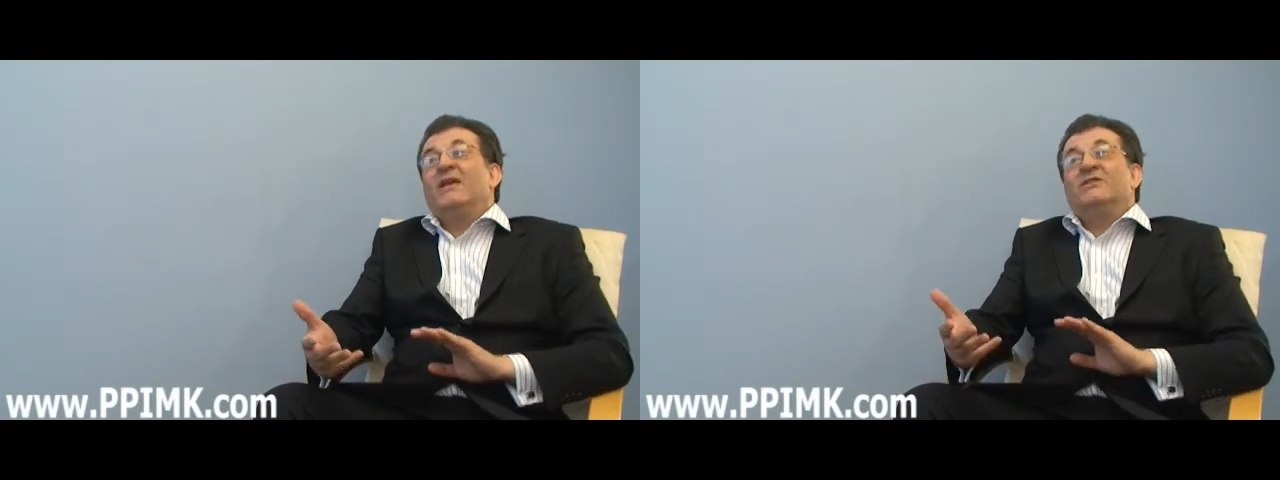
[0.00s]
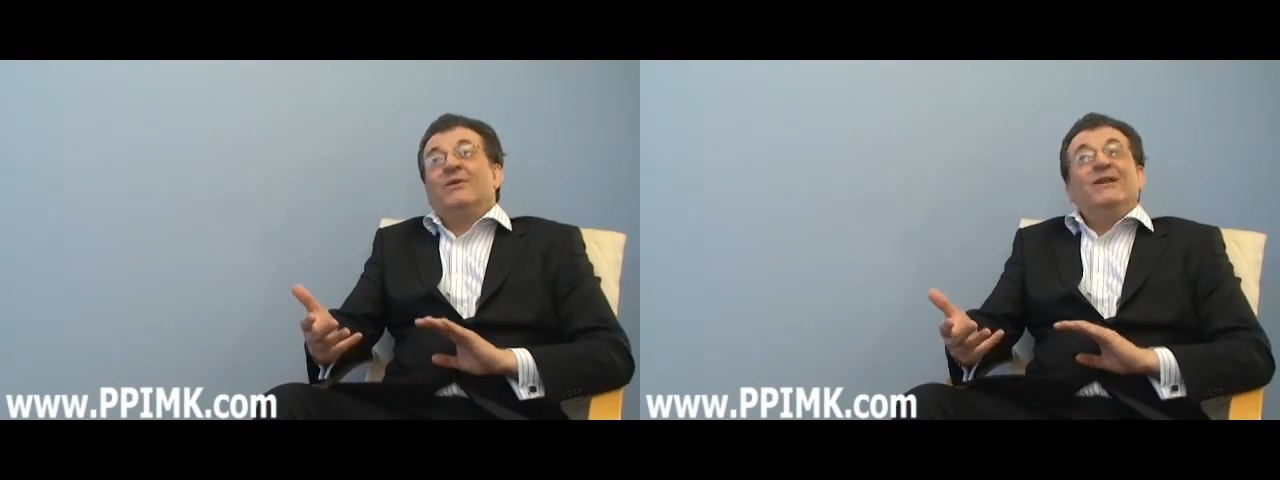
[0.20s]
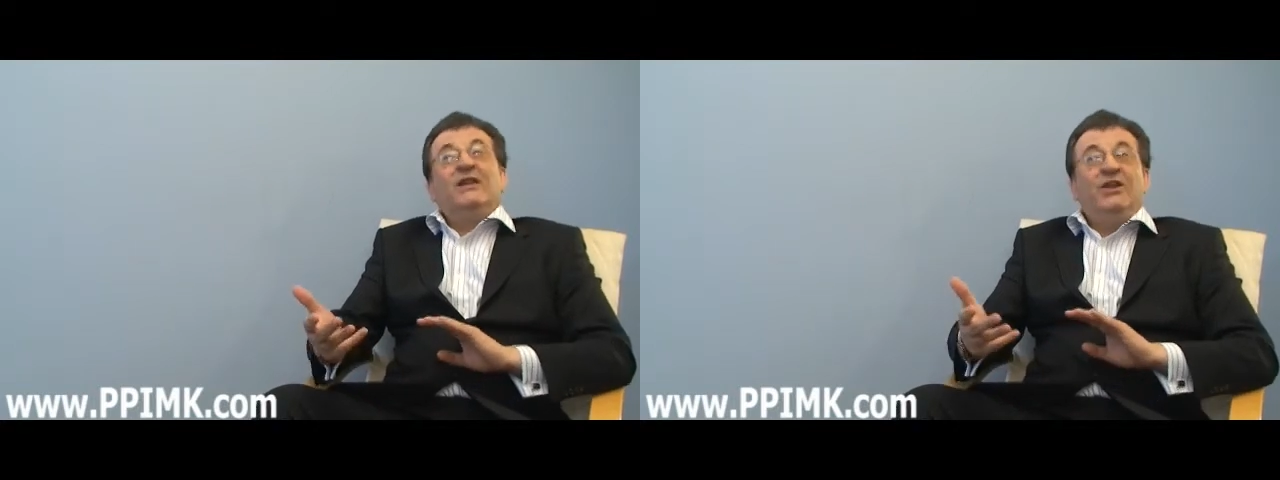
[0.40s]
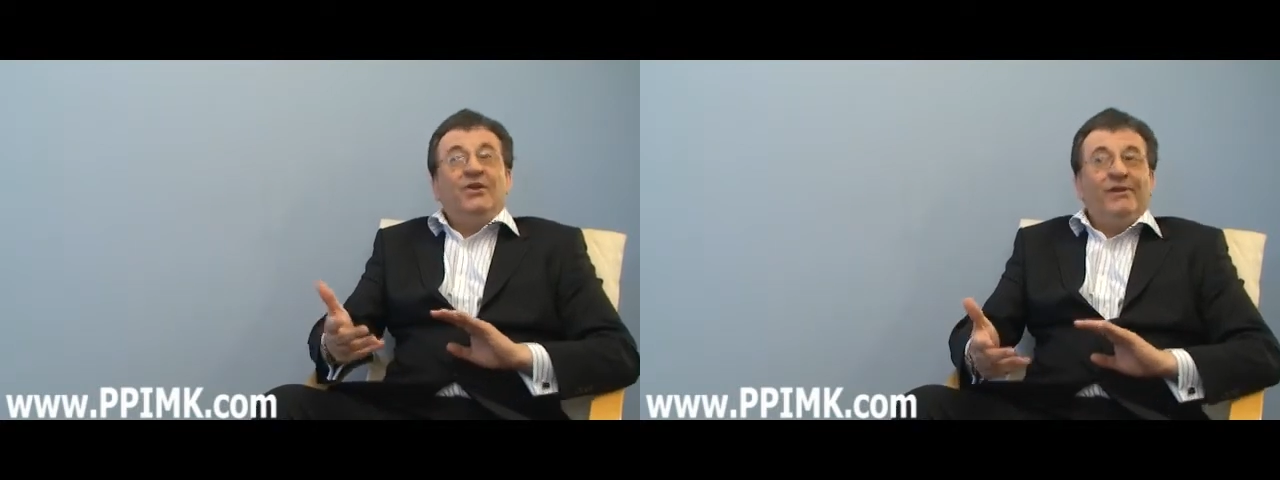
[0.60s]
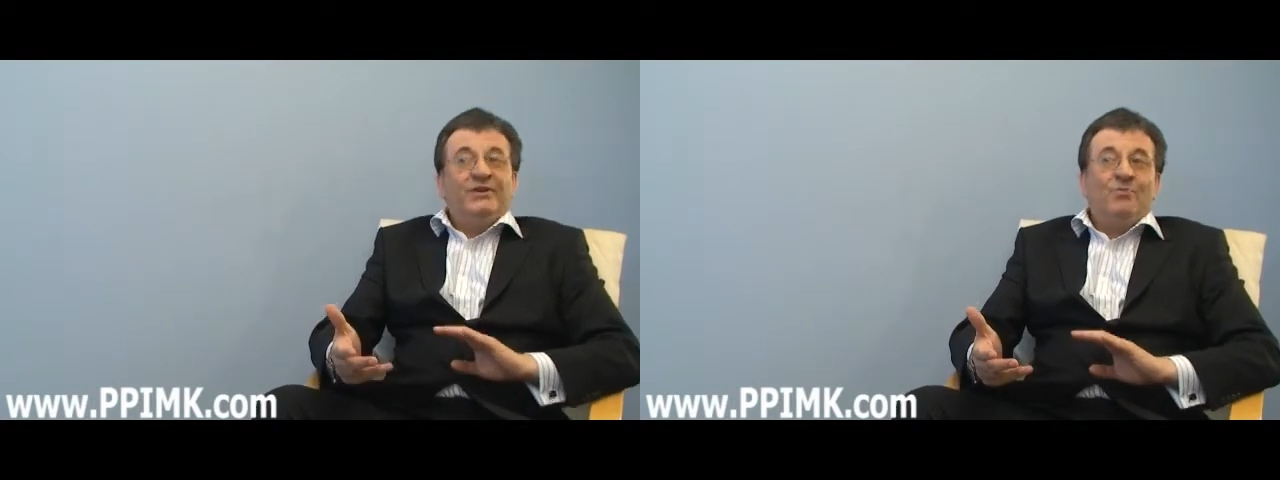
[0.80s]
So in a
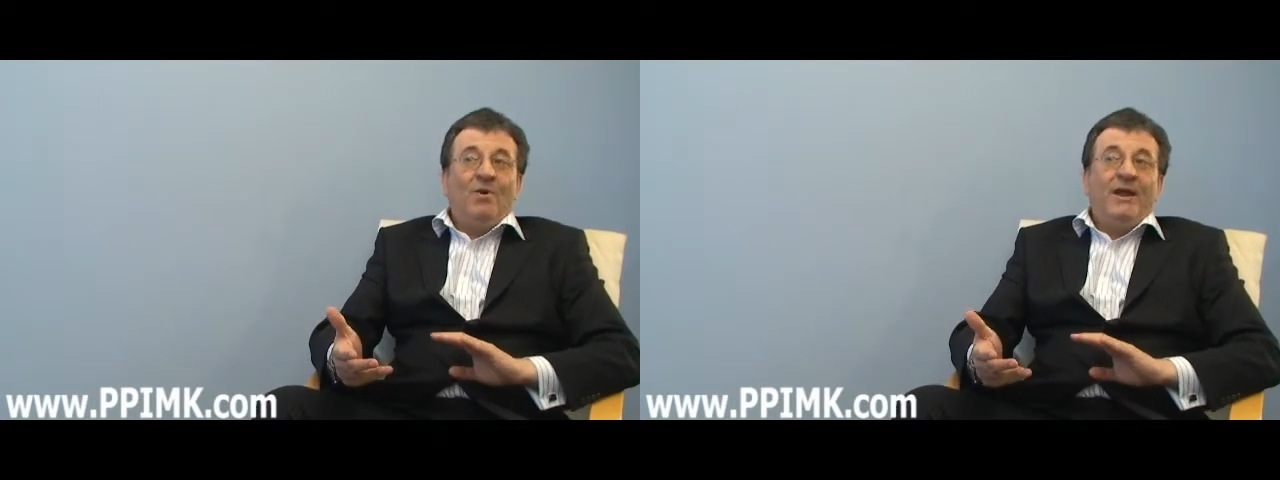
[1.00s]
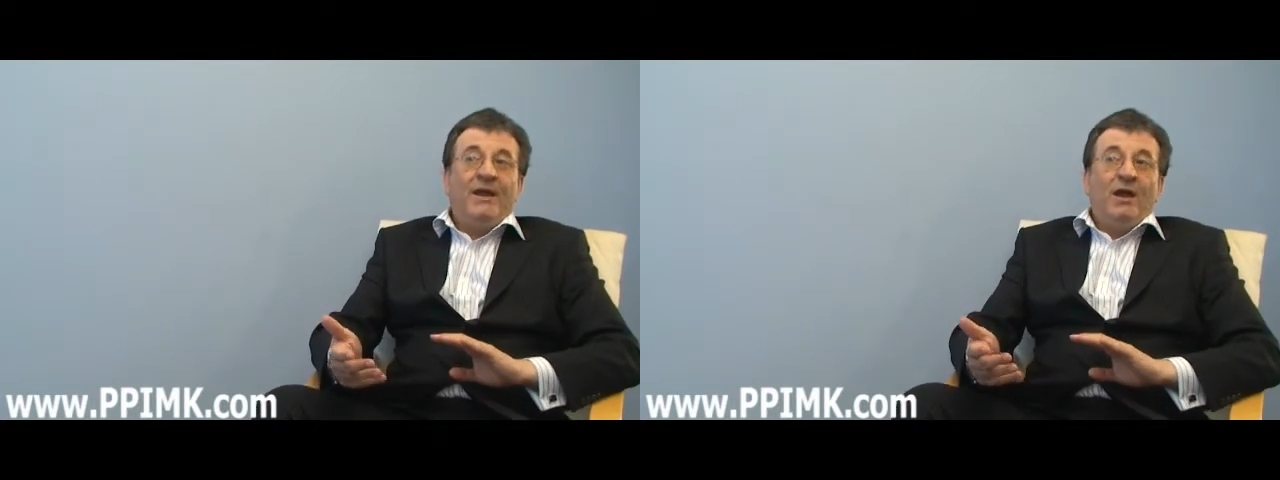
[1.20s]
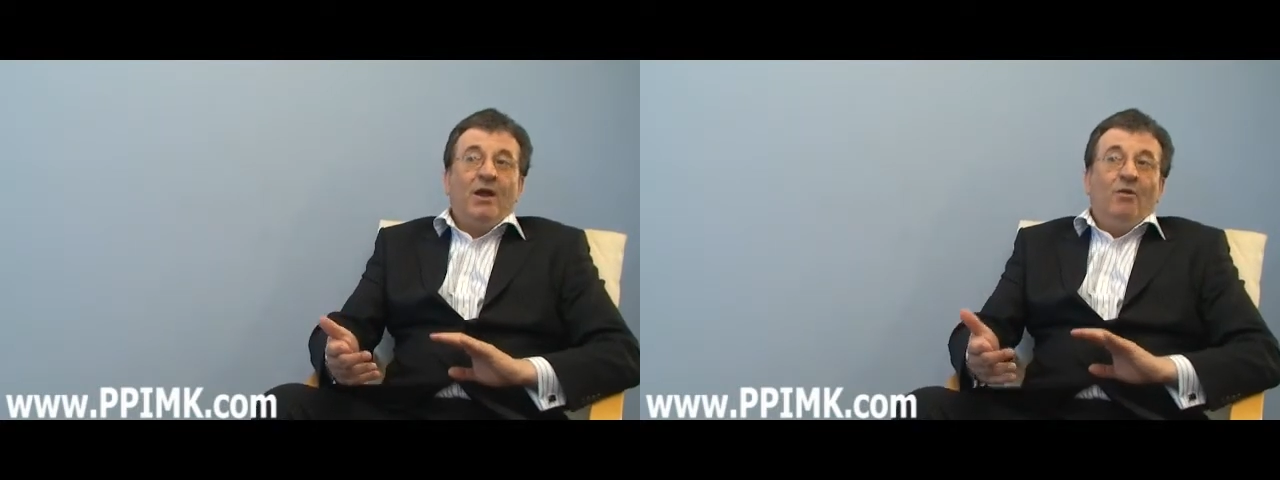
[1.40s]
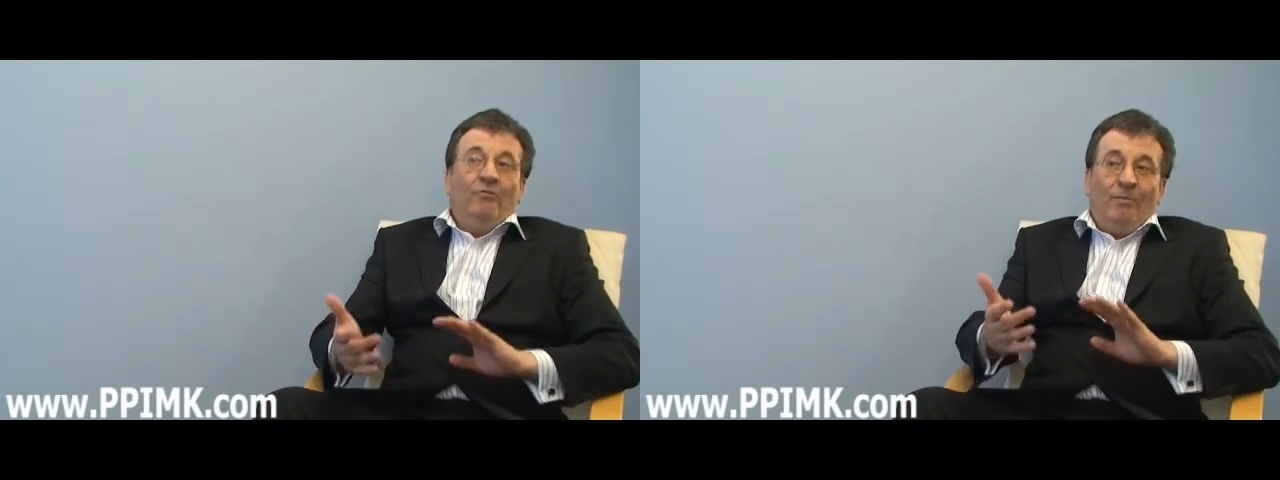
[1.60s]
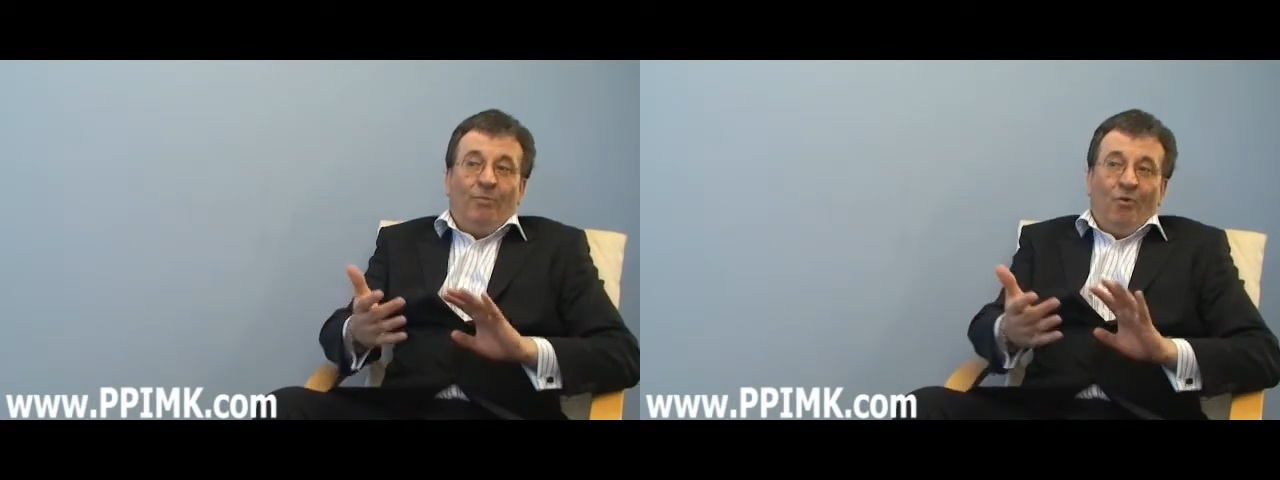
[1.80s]
curious way,
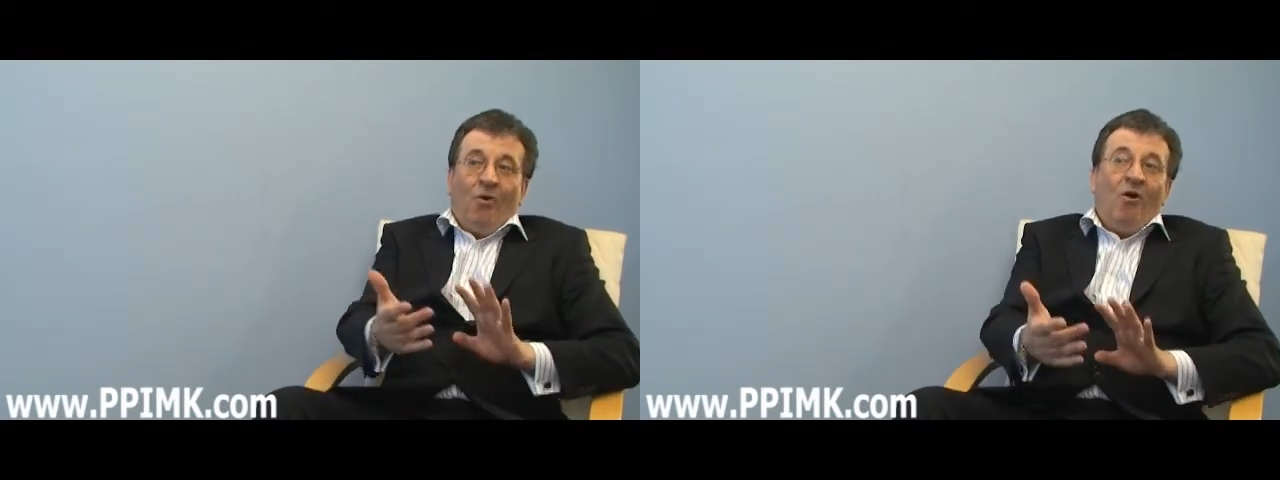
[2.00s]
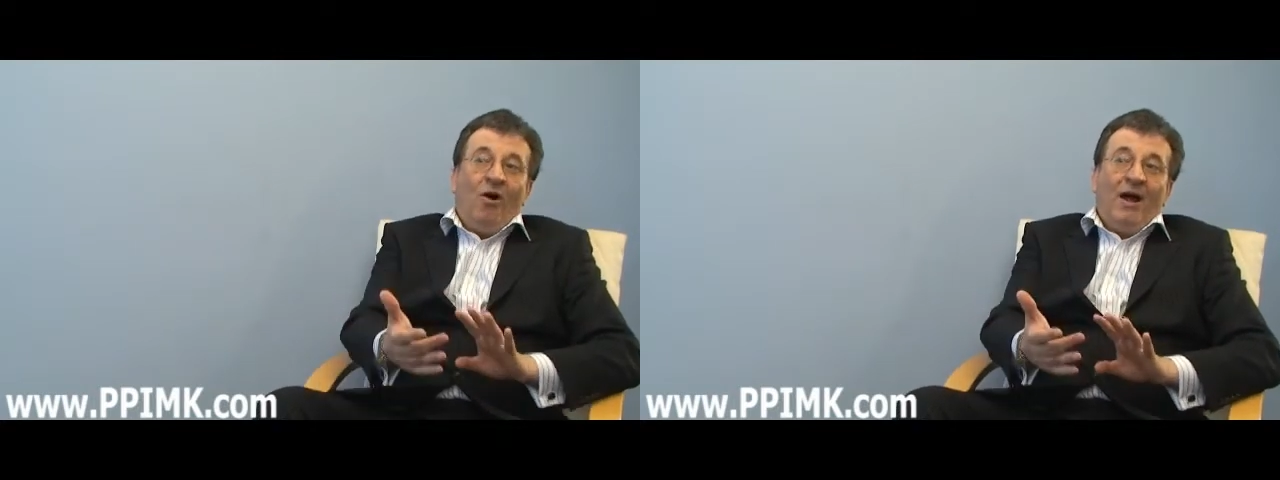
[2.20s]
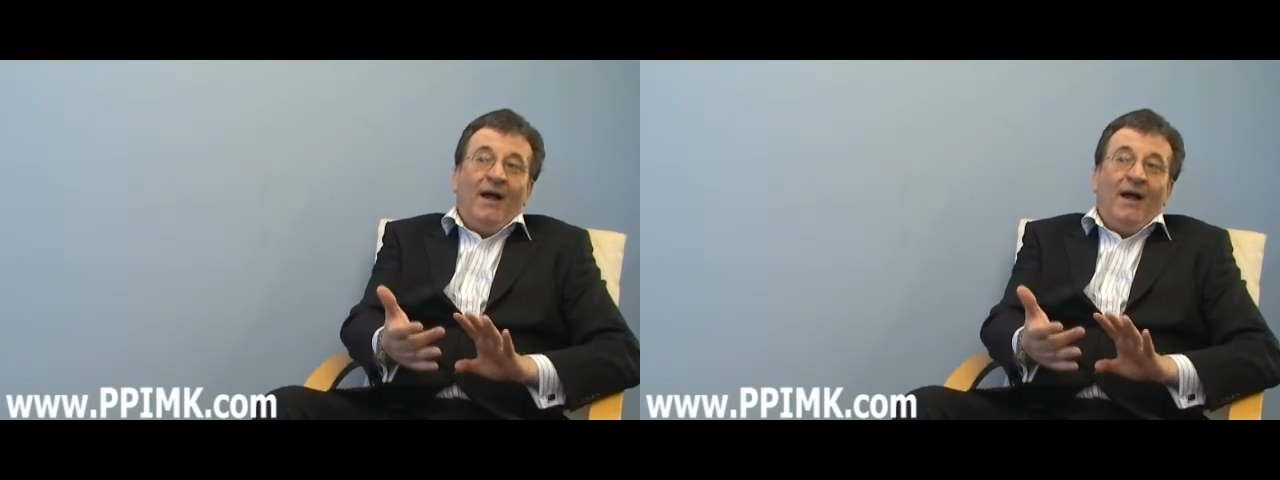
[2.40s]
rapport